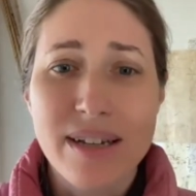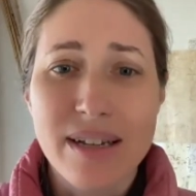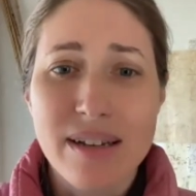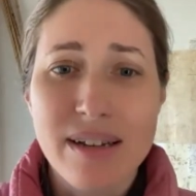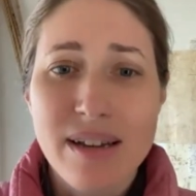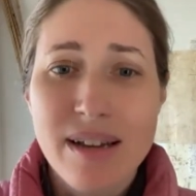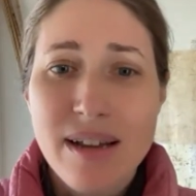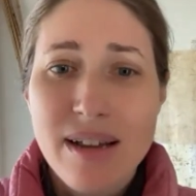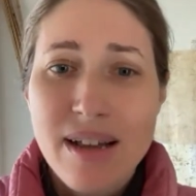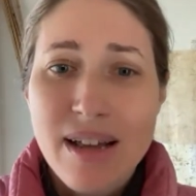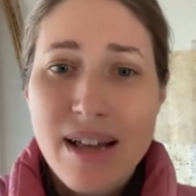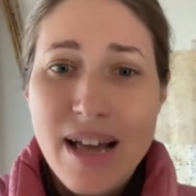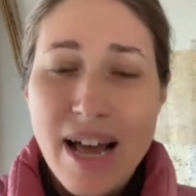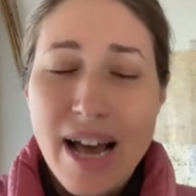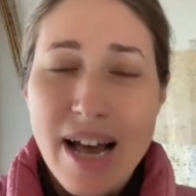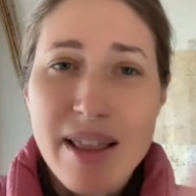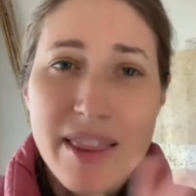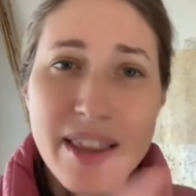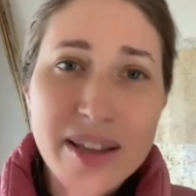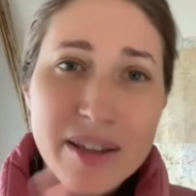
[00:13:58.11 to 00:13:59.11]

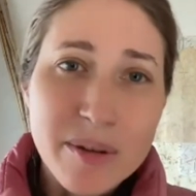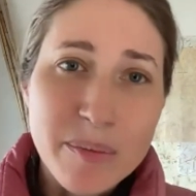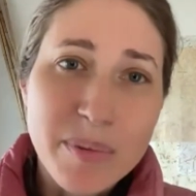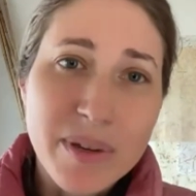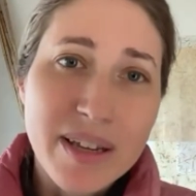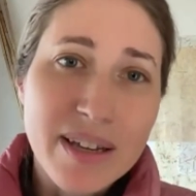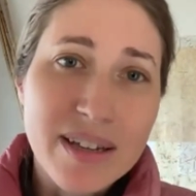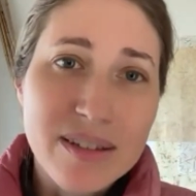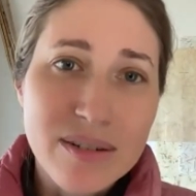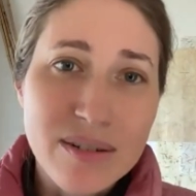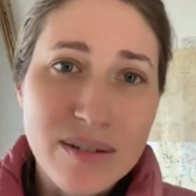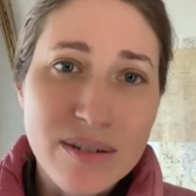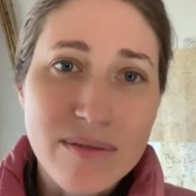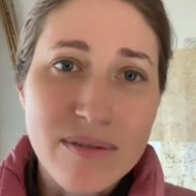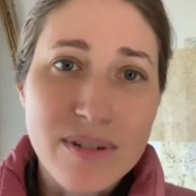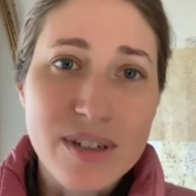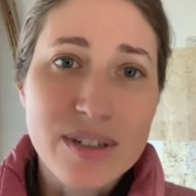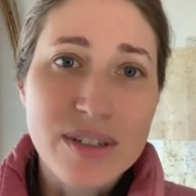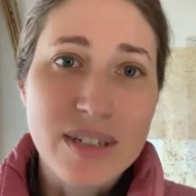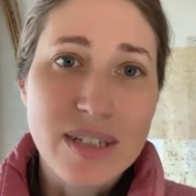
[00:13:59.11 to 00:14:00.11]
And then to begin to
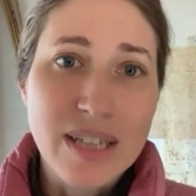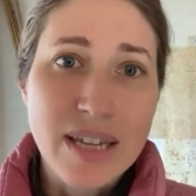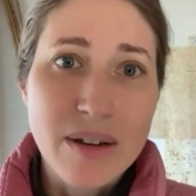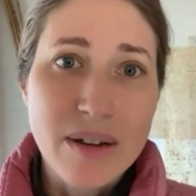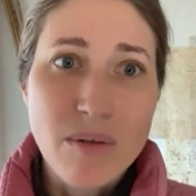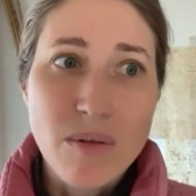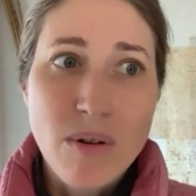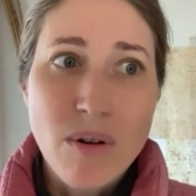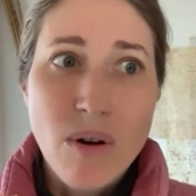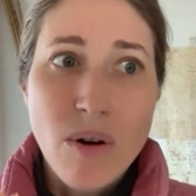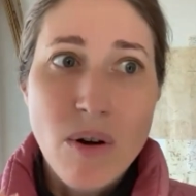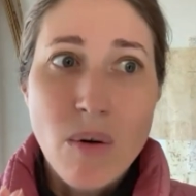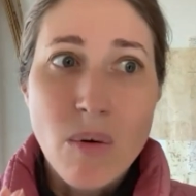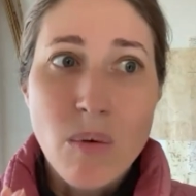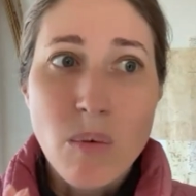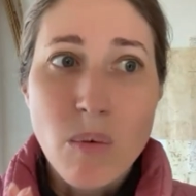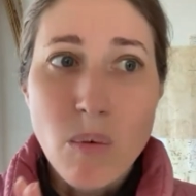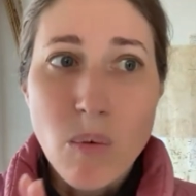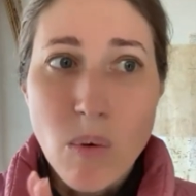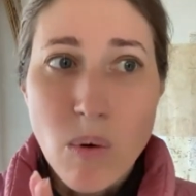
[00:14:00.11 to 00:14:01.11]
envision like
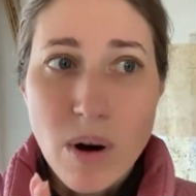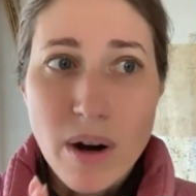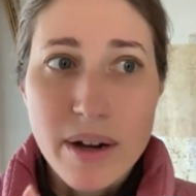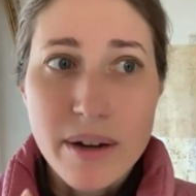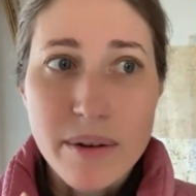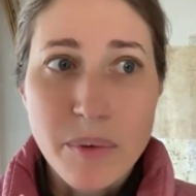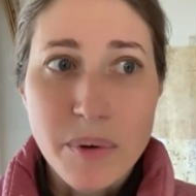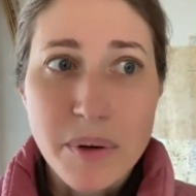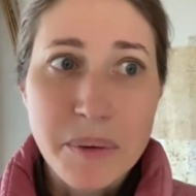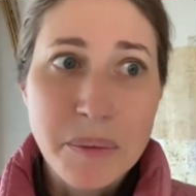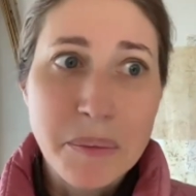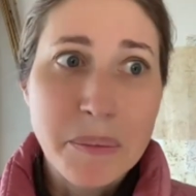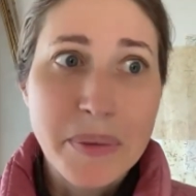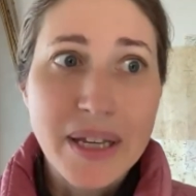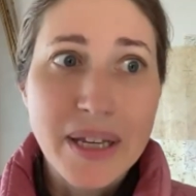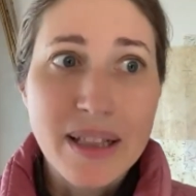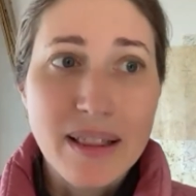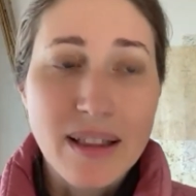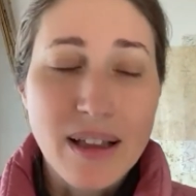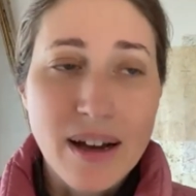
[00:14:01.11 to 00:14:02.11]
what would it
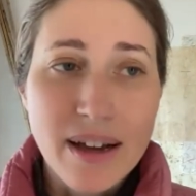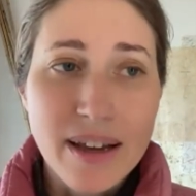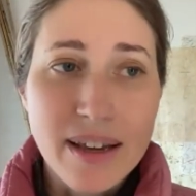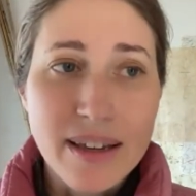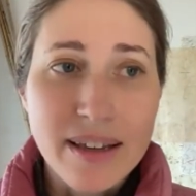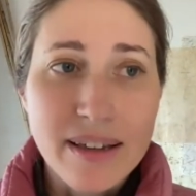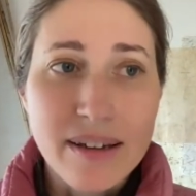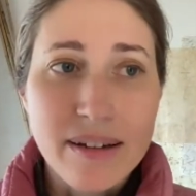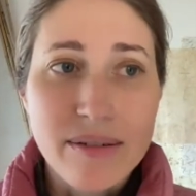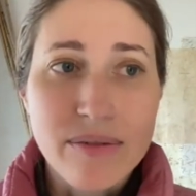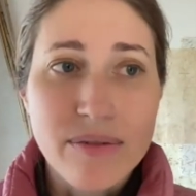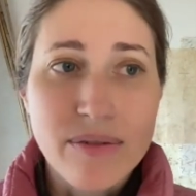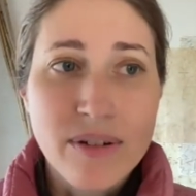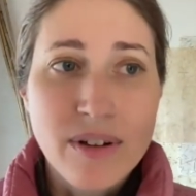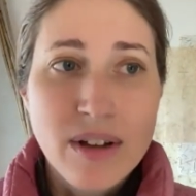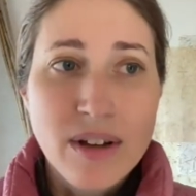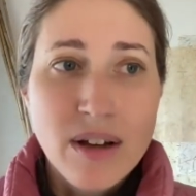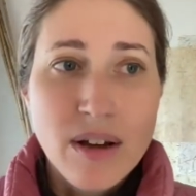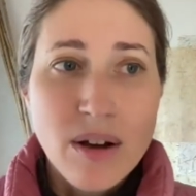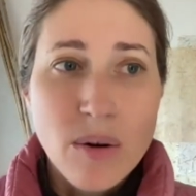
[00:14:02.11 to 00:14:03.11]
be like if
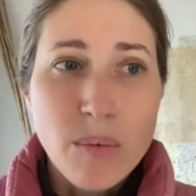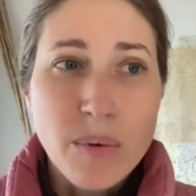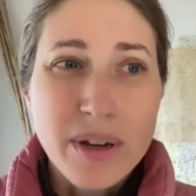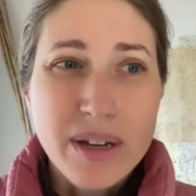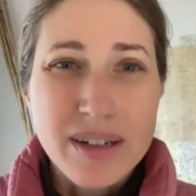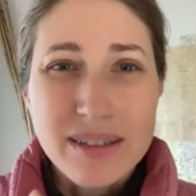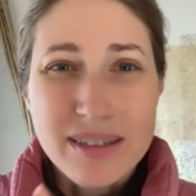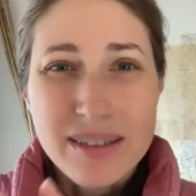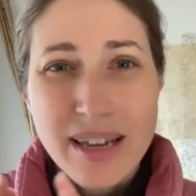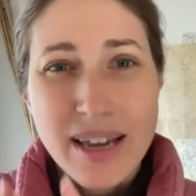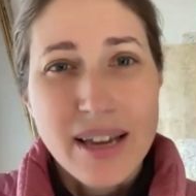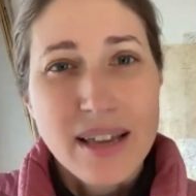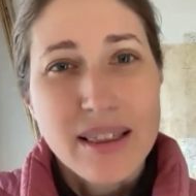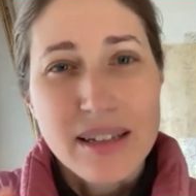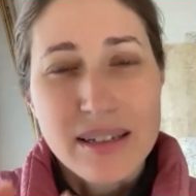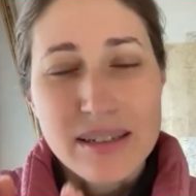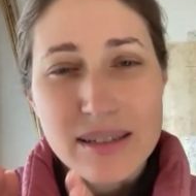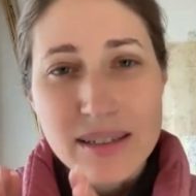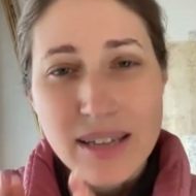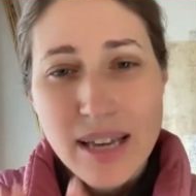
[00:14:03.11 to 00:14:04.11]
we could take
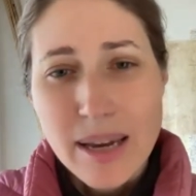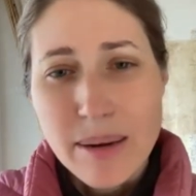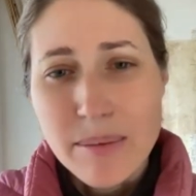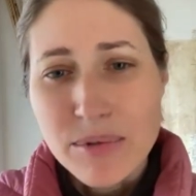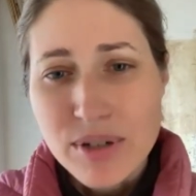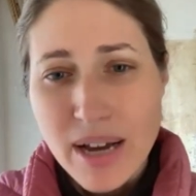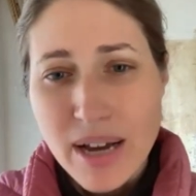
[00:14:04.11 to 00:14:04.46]
these same